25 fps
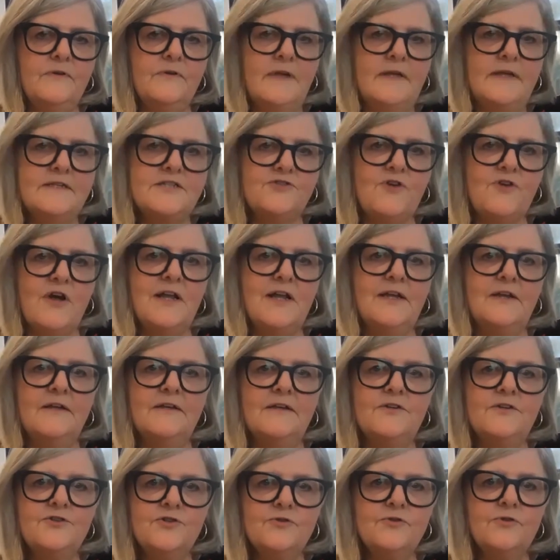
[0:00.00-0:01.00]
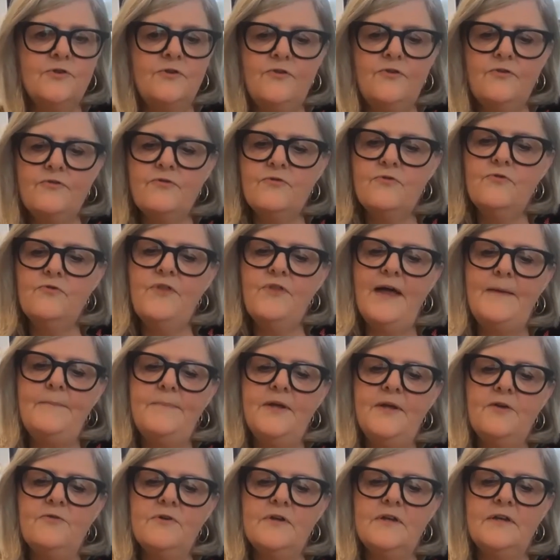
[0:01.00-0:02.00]
Australia endured through that
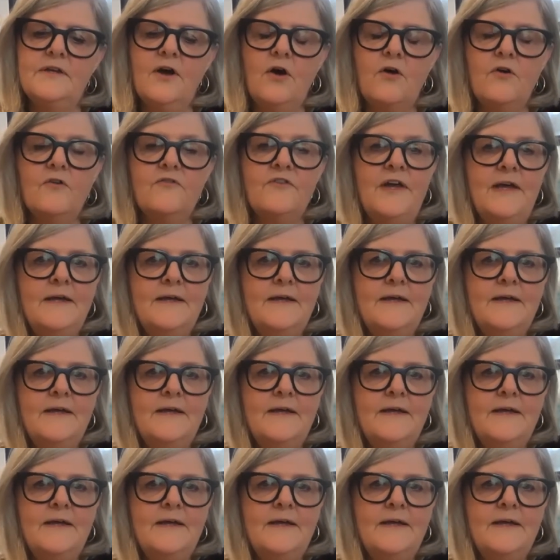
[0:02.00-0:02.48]
period of